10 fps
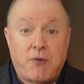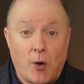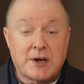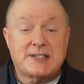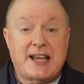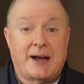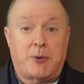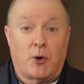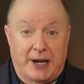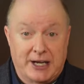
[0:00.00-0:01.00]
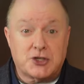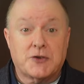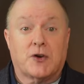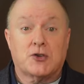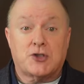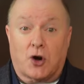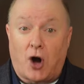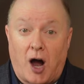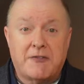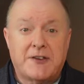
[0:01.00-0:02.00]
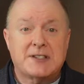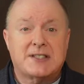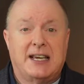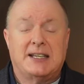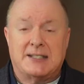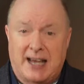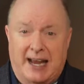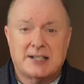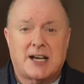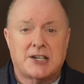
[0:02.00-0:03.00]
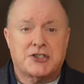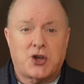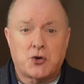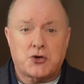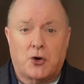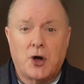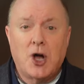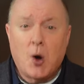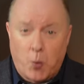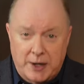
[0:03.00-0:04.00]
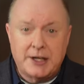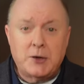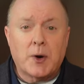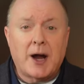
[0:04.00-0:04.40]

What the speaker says: For example, introverts are often seen as antisocial, when in